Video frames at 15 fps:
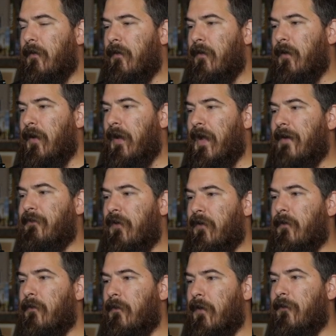
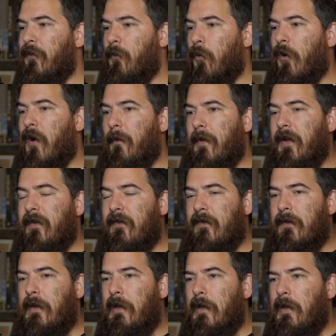after a few more hot
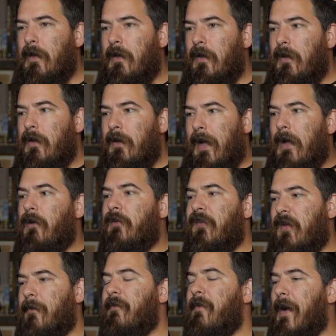beats, Alex
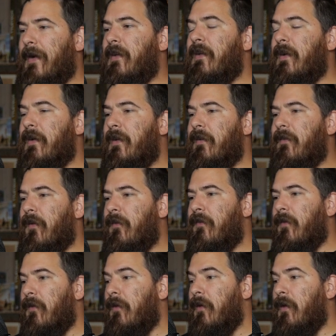comes back in again. He
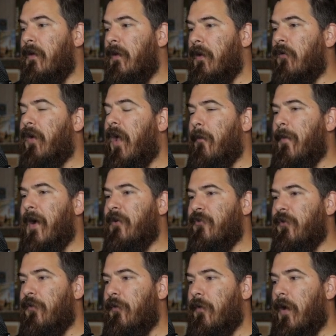says, "Okay, I'm patching
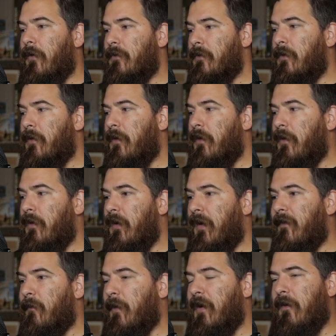you through now." And
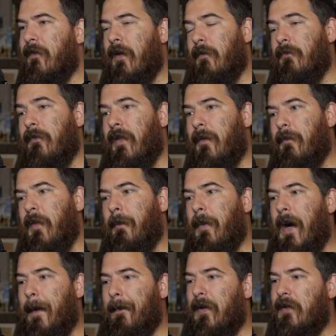then we hear the
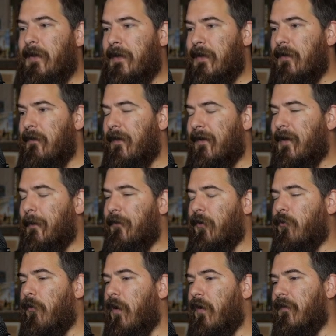pop click that comes
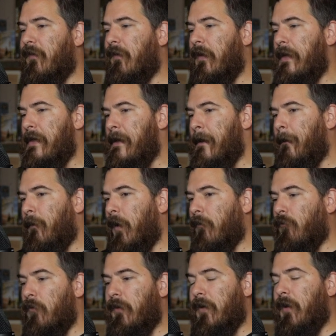across. And
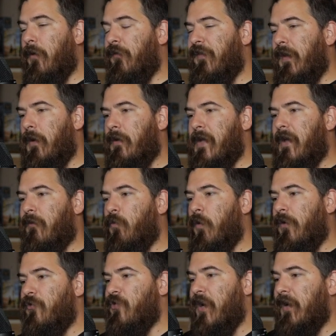Roland knows that he only has
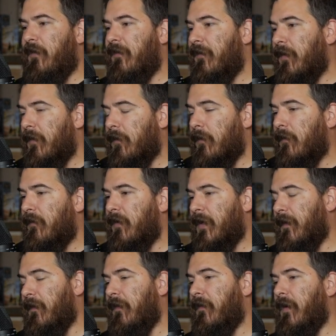one chance to
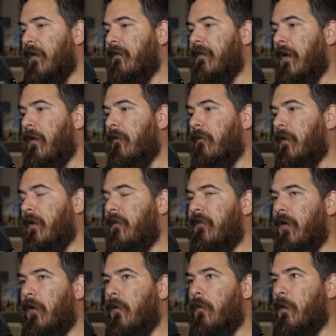get these guys down, and
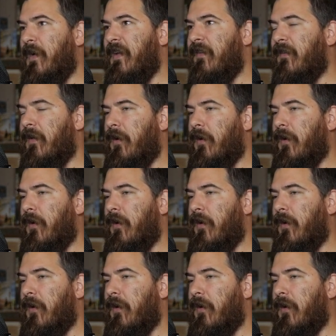so he's gonna